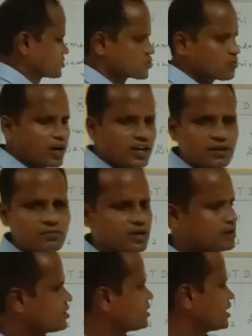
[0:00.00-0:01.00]
smaller
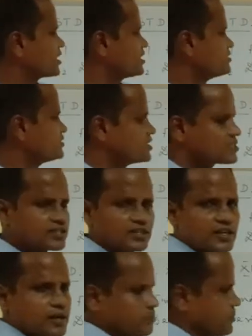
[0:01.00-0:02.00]
or inverse
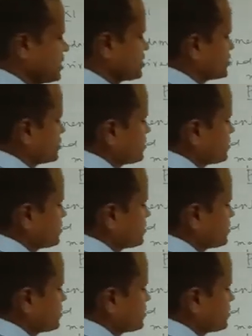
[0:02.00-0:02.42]
meter.